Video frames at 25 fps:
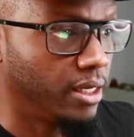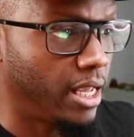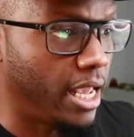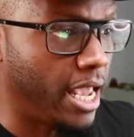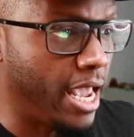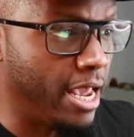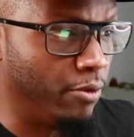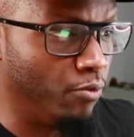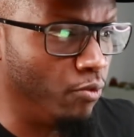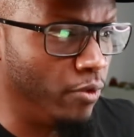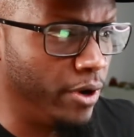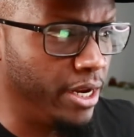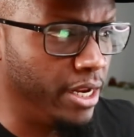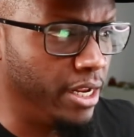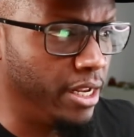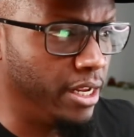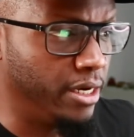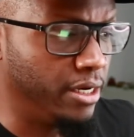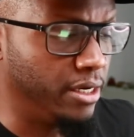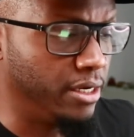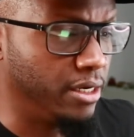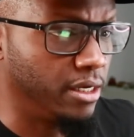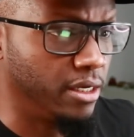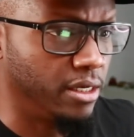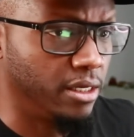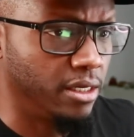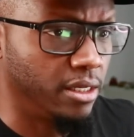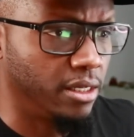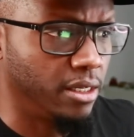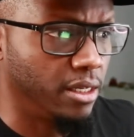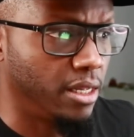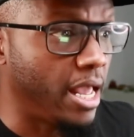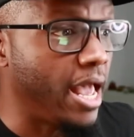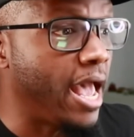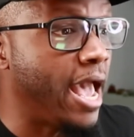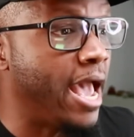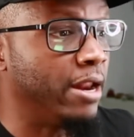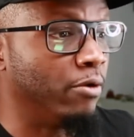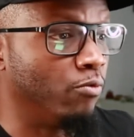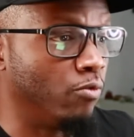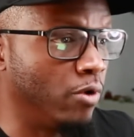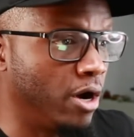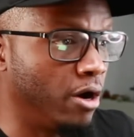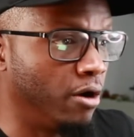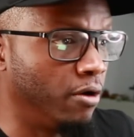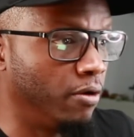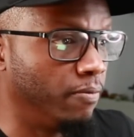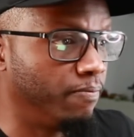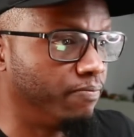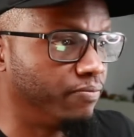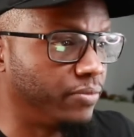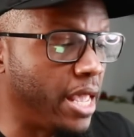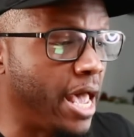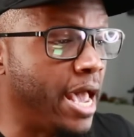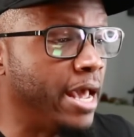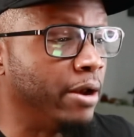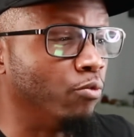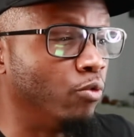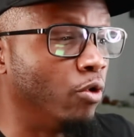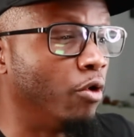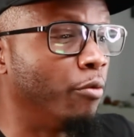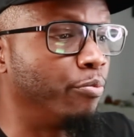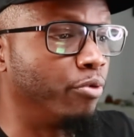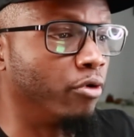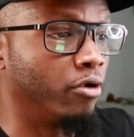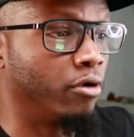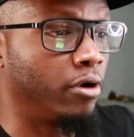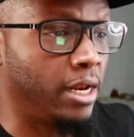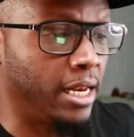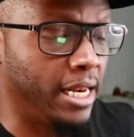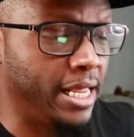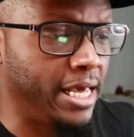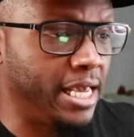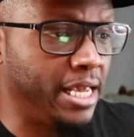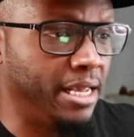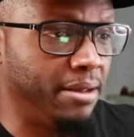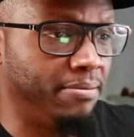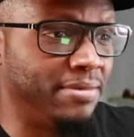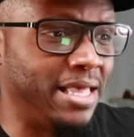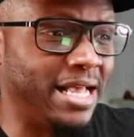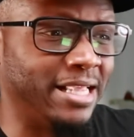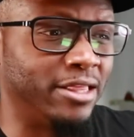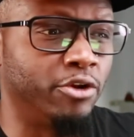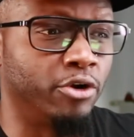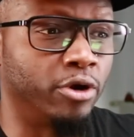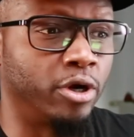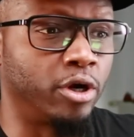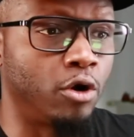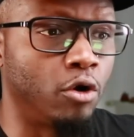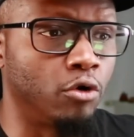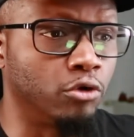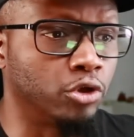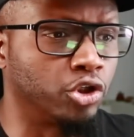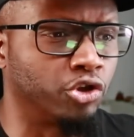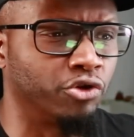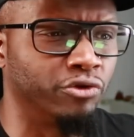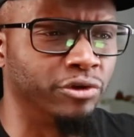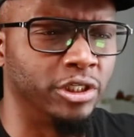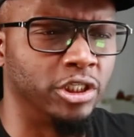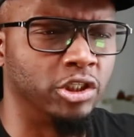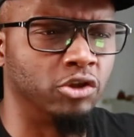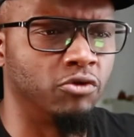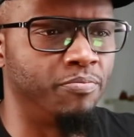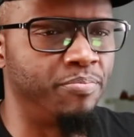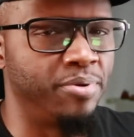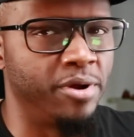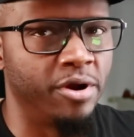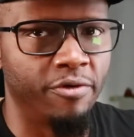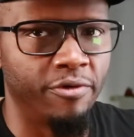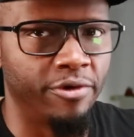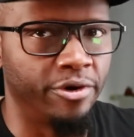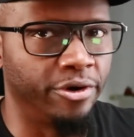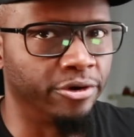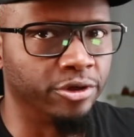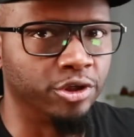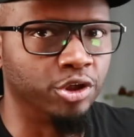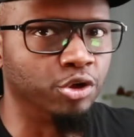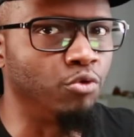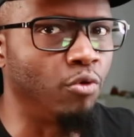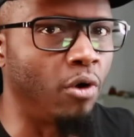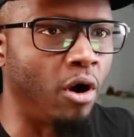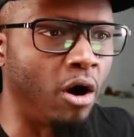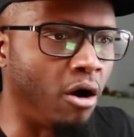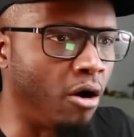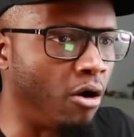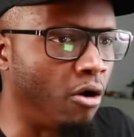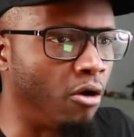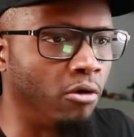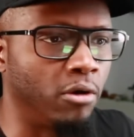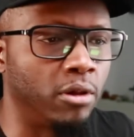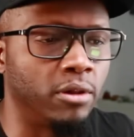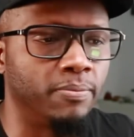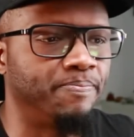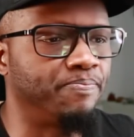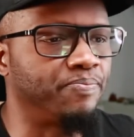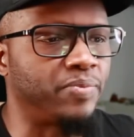And will proclaim that their culture is superior to all.